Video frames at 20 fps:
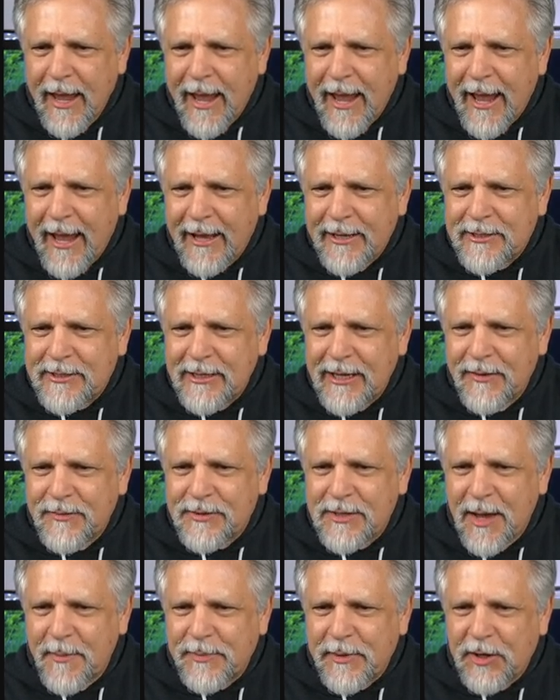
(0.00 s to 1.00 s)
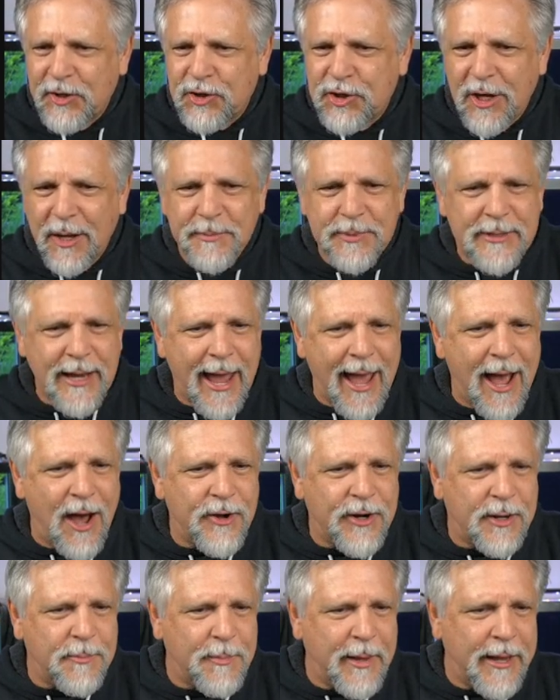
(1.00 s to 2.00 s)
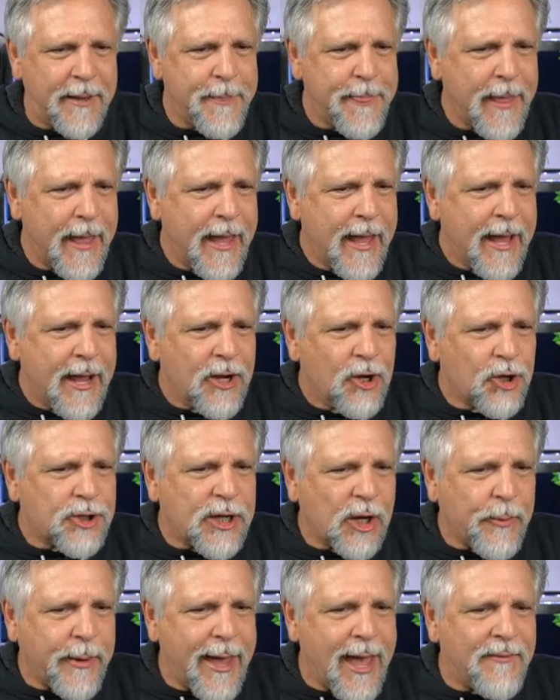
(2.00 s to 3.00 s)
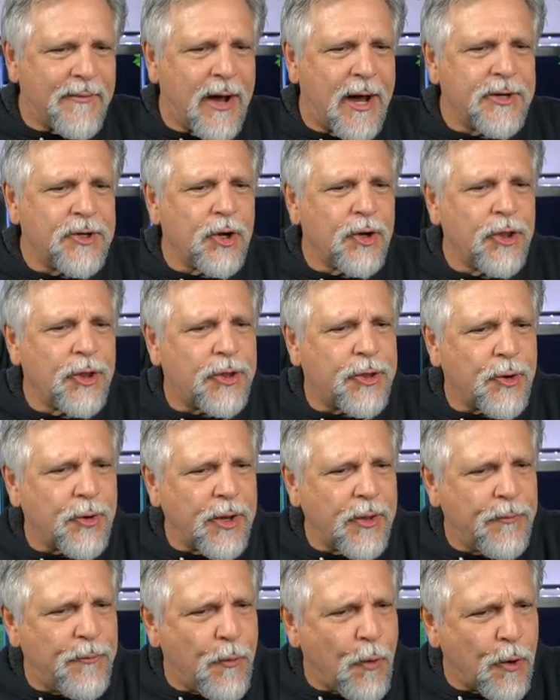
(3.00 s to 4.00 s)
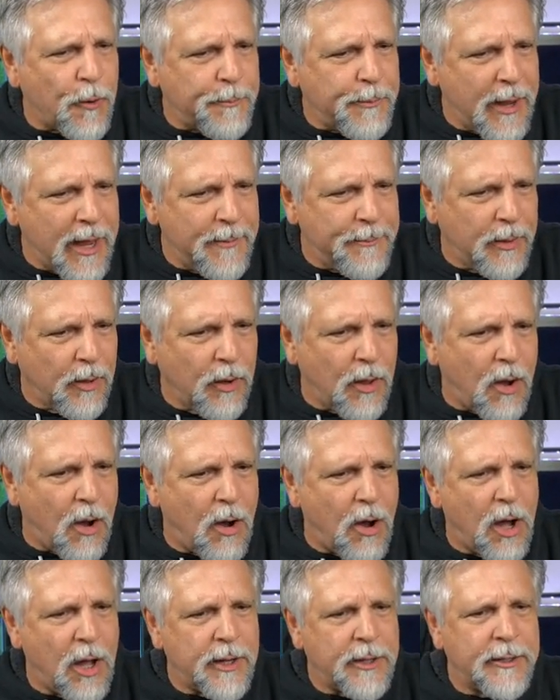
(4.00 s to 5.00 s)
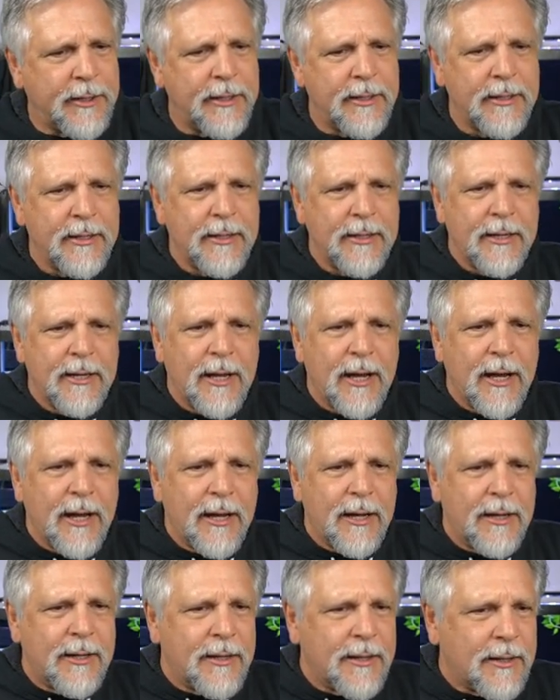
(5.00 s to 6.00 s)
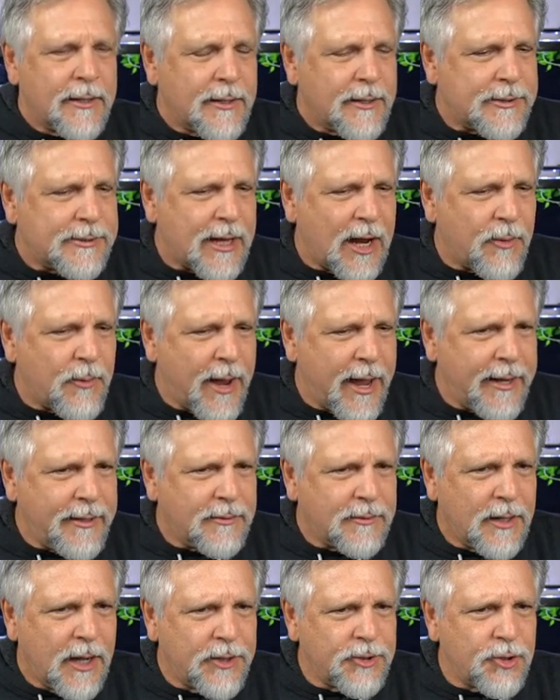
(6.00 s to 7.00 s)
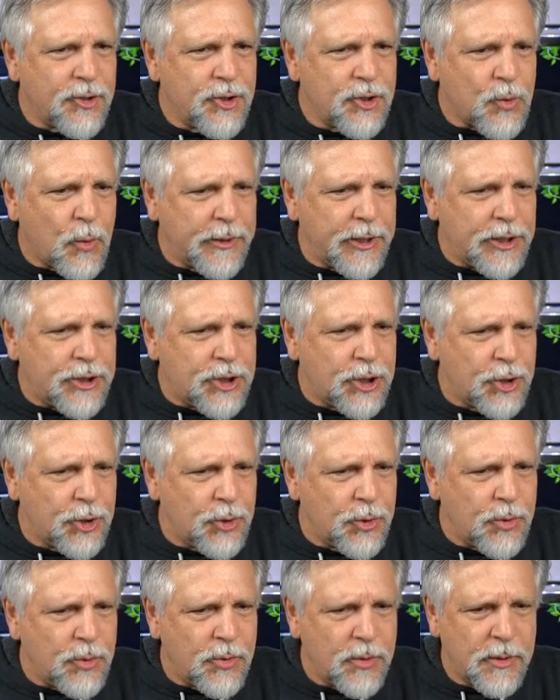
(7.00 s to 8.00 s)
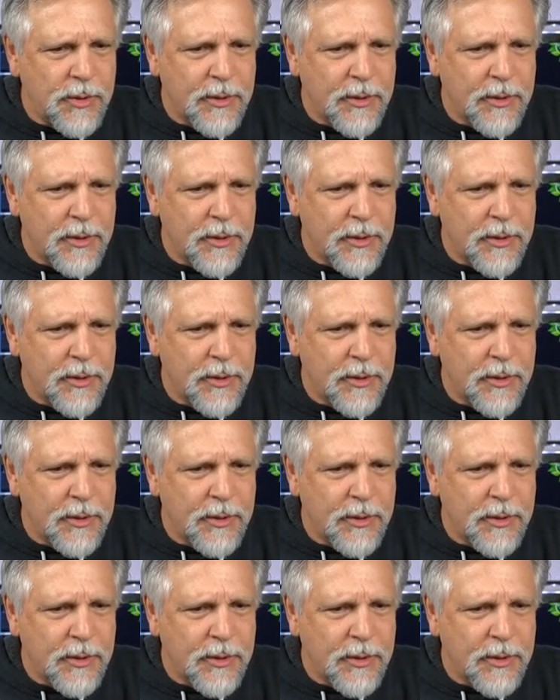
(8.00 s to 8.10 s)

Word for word: and see if something jumps out at me. Looks like we have 134 people on. Is that right? 122?